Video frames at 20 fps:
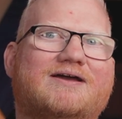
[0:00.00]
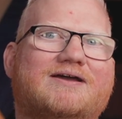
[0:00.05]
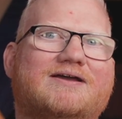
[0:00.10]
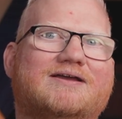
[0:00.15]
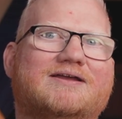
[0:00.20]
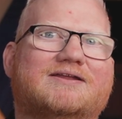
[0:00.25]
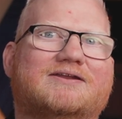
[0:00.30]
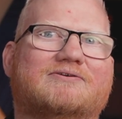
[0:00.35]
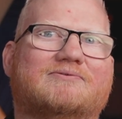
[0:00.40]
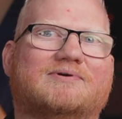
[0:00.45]

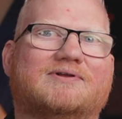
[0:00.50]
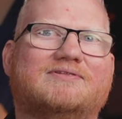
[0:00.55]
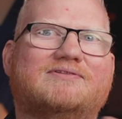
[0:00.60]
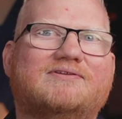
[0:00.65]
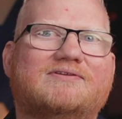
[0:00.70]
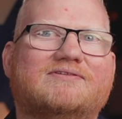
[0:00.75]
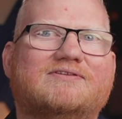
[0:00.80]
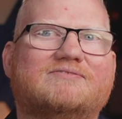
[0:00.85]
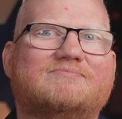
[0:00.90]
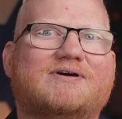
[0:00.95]
a
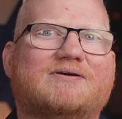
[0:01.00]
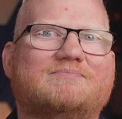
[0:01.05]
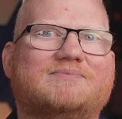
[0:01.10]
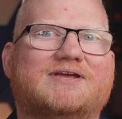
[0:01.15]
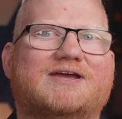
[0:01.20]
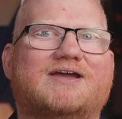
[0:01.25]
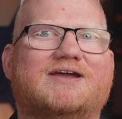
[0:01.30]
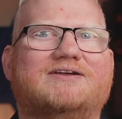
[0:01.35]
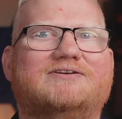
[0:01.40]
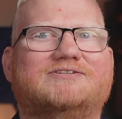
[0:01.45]
system
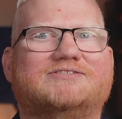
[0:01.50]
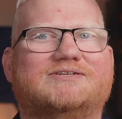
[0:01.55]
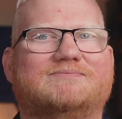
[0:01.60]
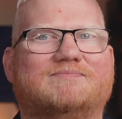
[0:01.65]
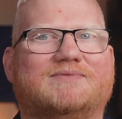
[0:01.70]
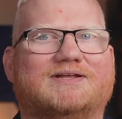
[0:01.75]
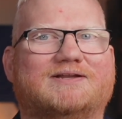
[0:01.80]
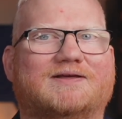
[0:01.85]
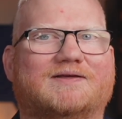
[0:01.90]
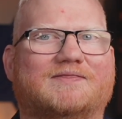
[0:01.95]
update or
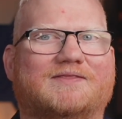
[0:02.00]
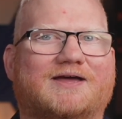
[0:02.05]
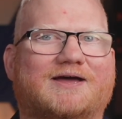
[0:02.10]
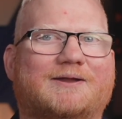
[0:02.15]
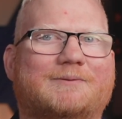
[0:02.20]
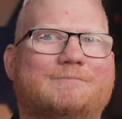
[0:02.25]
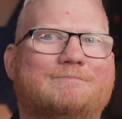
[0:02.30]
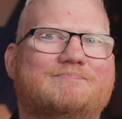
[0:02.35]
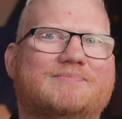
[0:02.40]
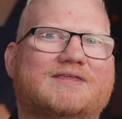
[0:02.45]
something like that.